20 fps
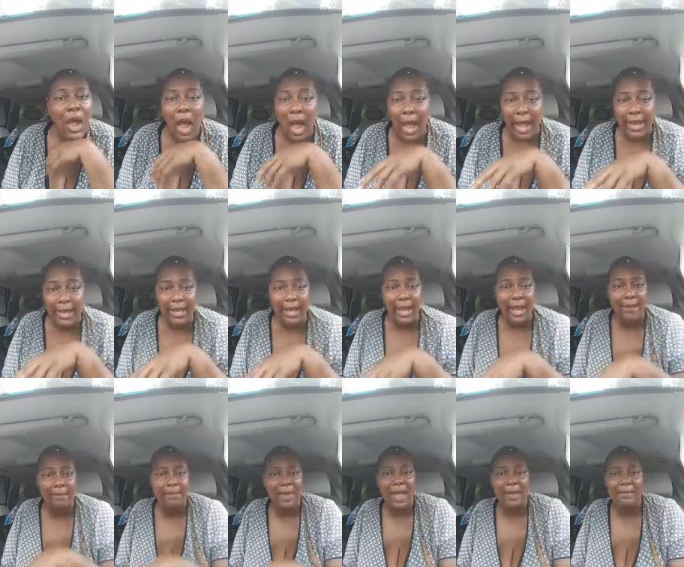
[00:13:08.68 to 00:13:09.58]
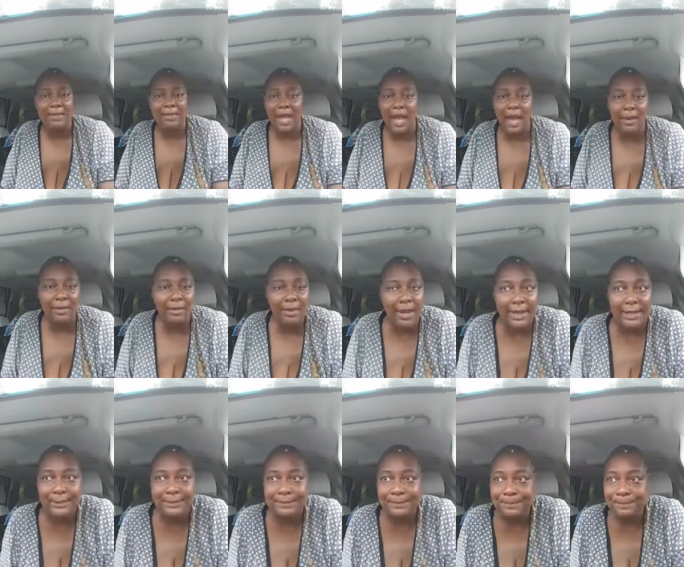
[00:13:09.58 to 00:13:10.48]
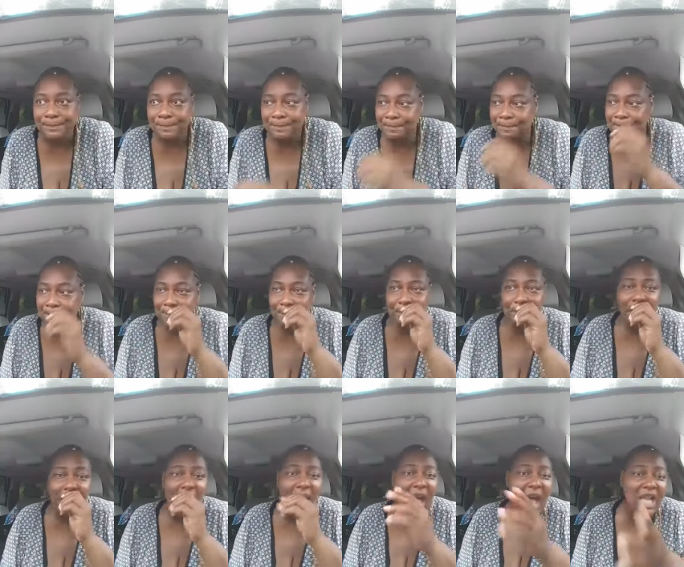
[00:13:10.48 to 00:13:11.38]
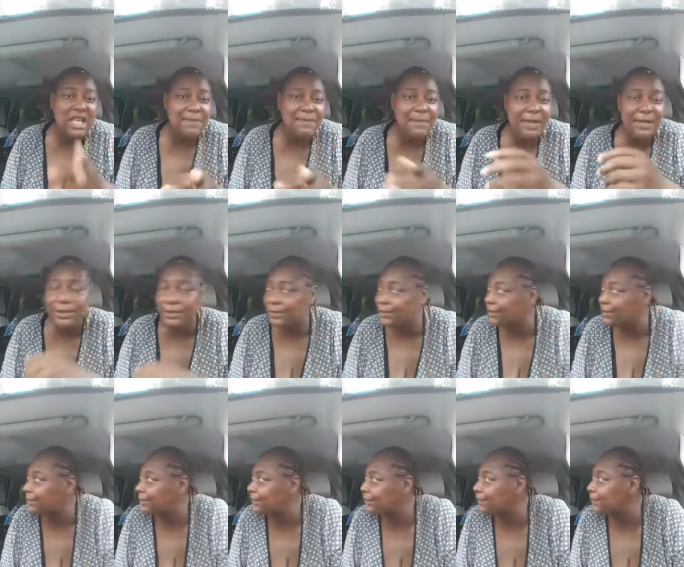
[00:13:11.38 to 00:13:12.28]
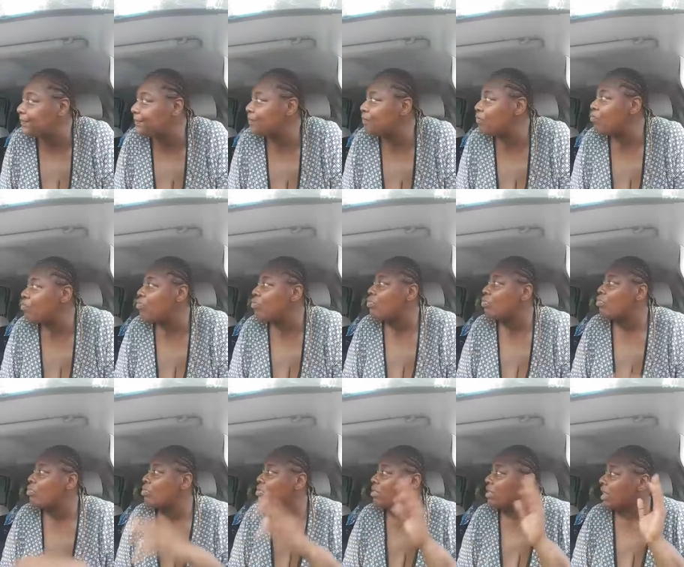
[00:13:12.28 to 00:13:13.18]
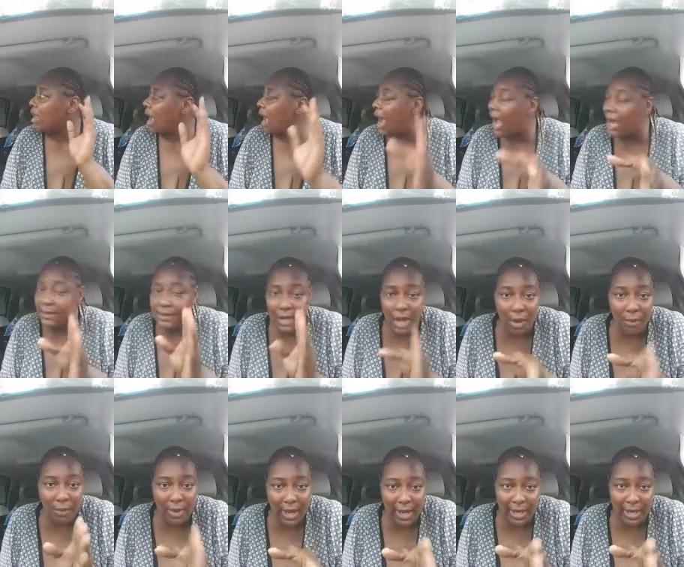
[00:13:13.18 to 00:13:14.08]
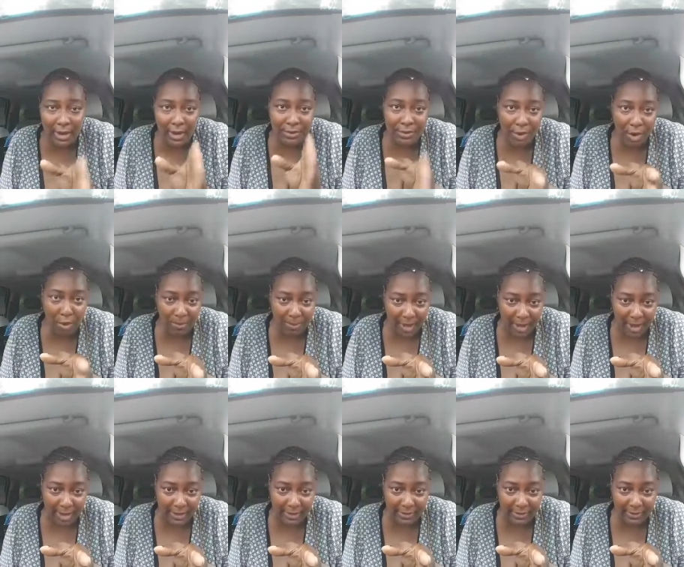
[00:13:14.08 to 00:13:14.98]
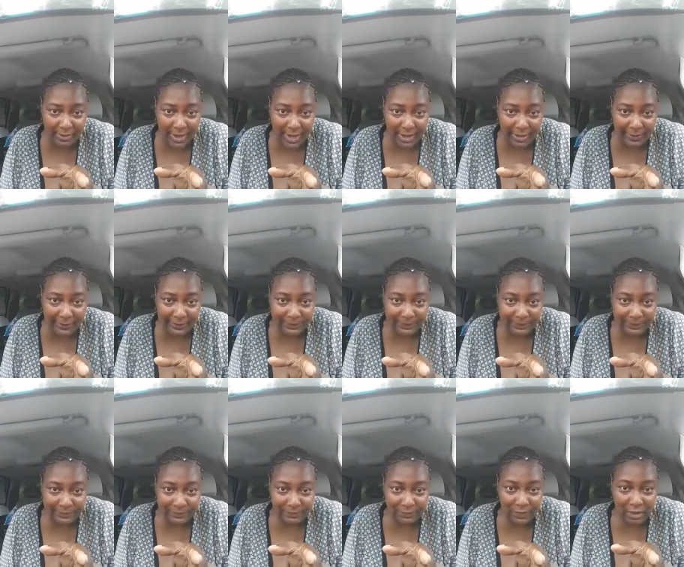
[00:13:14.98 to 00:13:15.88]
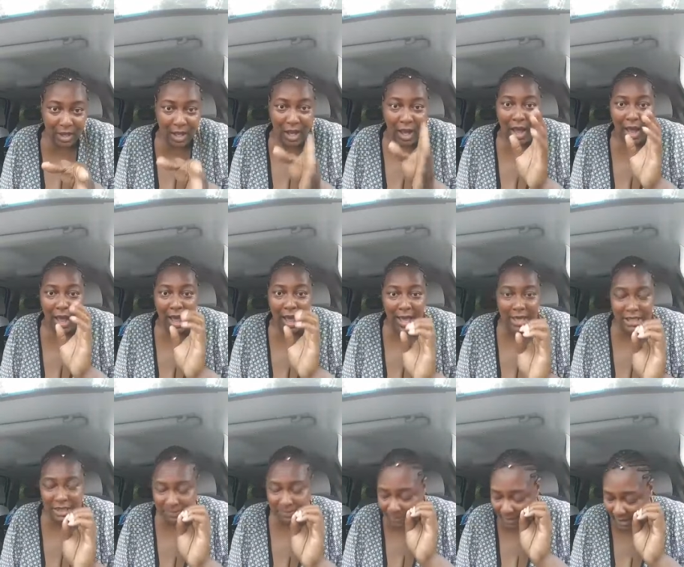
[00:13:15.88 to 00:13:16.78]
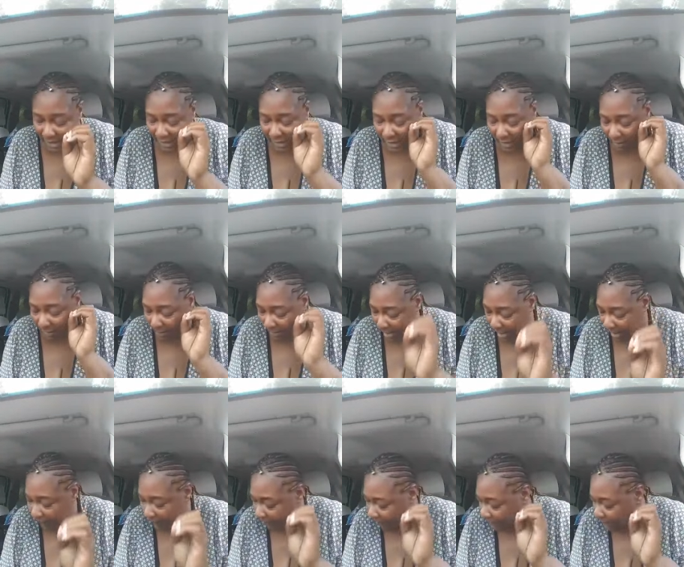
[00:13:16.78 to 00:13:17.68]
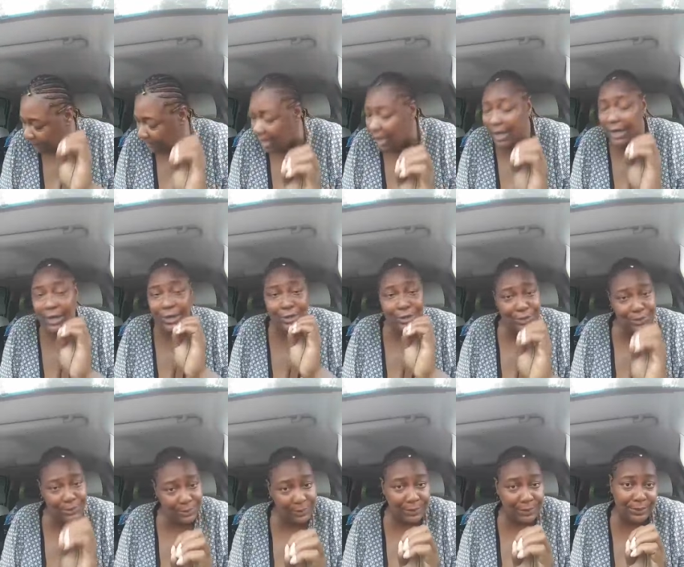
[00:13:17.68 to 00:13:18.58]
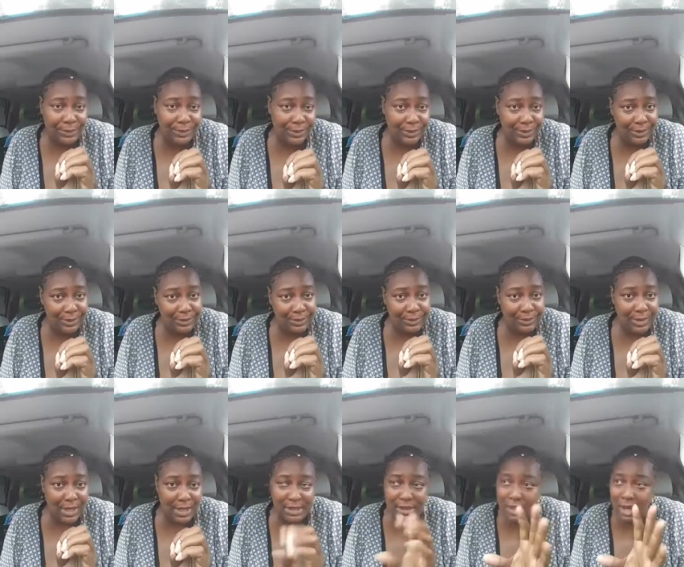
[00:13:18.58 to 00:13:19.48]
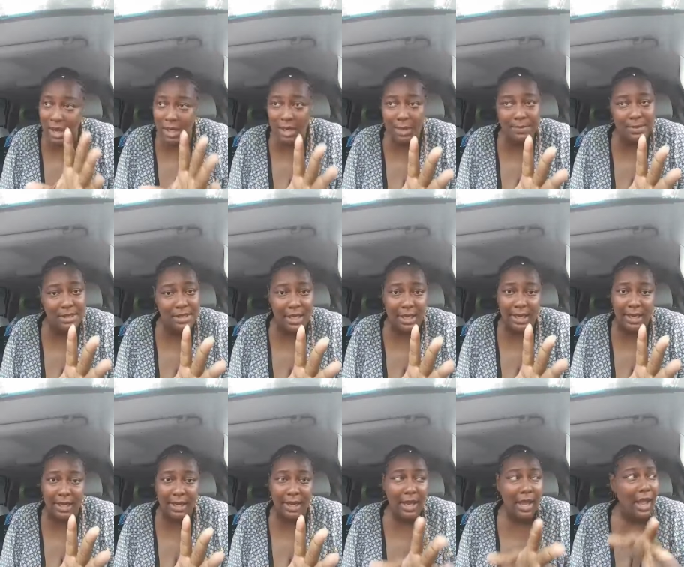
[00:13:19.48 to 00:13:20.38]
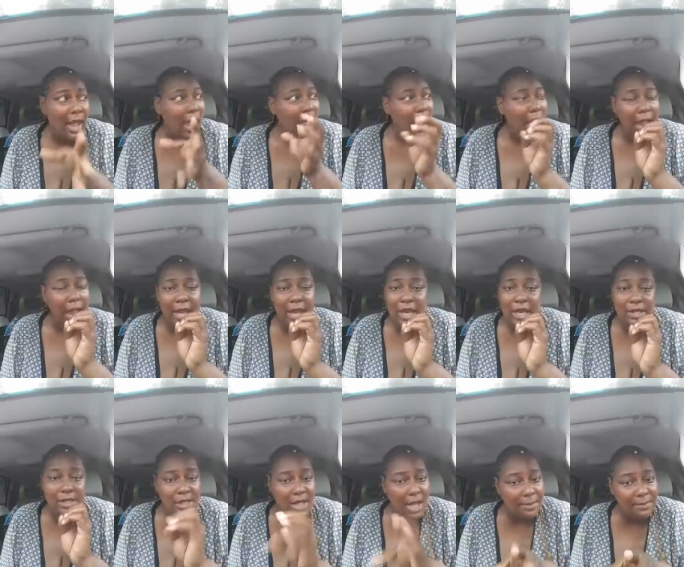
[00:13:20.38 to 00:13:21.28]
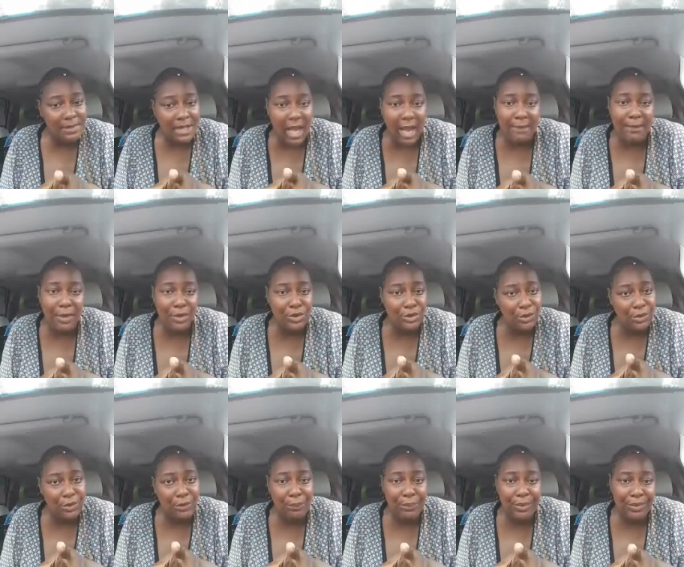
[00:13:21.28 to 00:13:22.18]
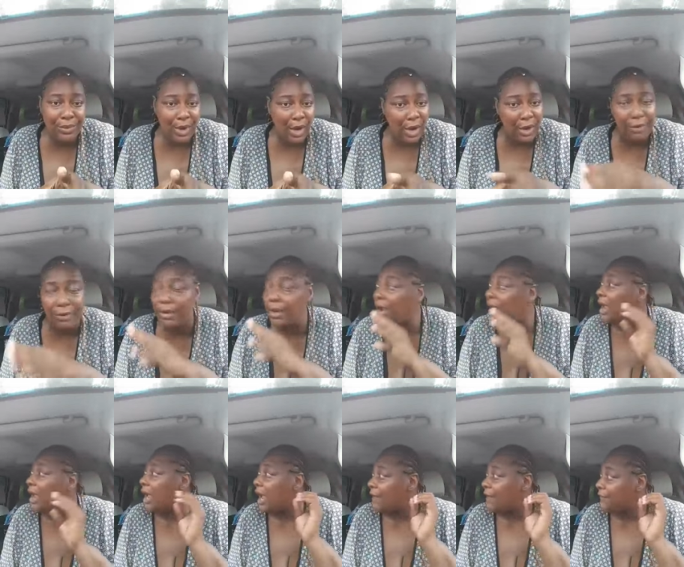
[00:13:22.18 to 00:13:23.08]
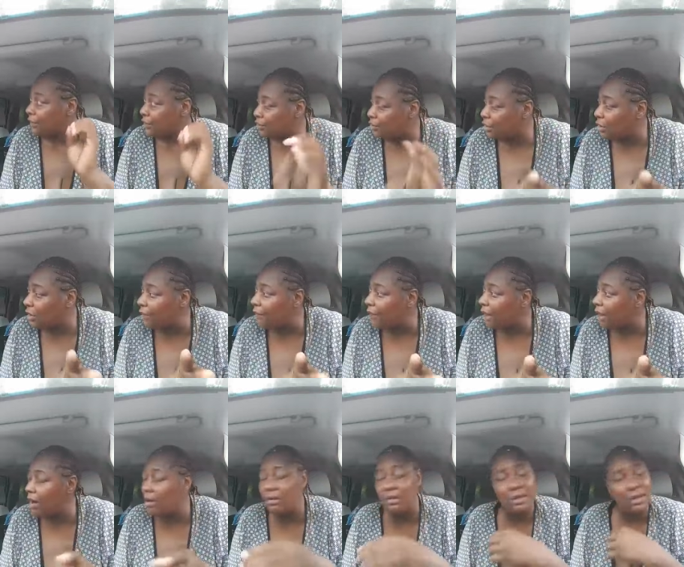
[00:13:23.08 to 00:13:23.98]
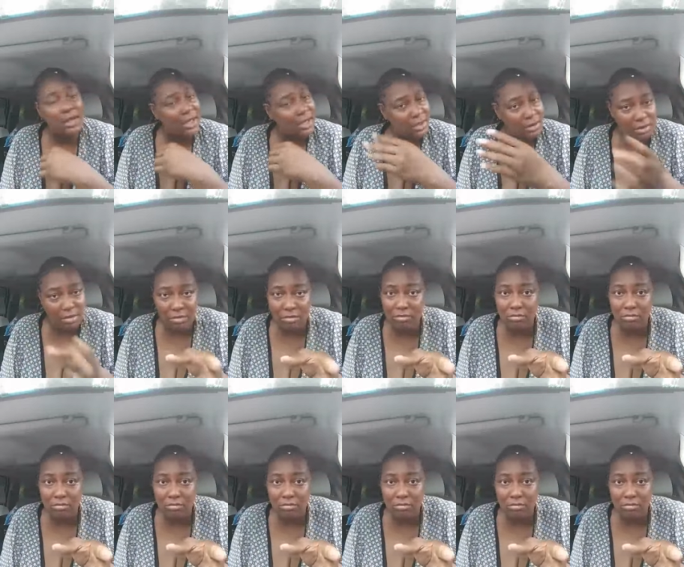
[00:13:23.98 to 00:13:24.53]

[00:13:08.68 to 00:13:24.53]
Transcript: I ain't hating, baby. I don't hate. I speak the truth. I don't hate on nobody, okay? I speak the motherfucking truth. That's all I'm saying. And uh, sometimes the truth was hurt. If the truth hurt, then